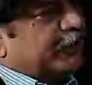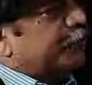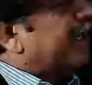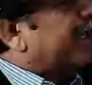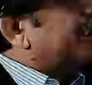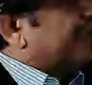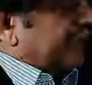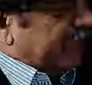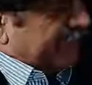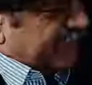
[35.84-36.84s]
the brain
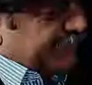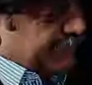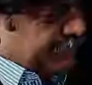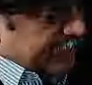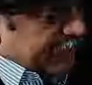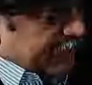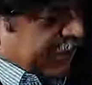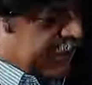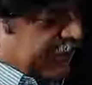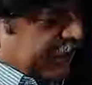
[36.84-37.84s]
disorders
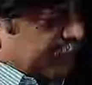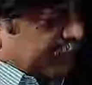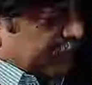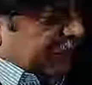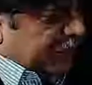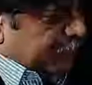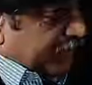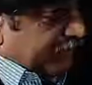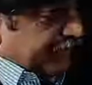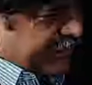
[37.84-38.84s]
and I will give only couple
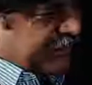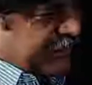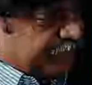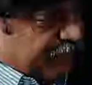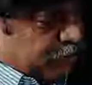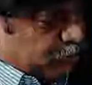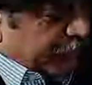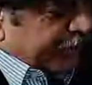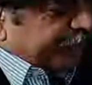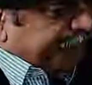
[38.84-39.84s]
of examples
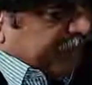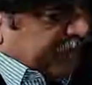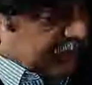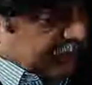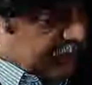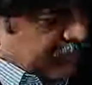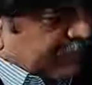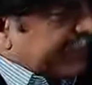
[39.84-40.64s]
today. The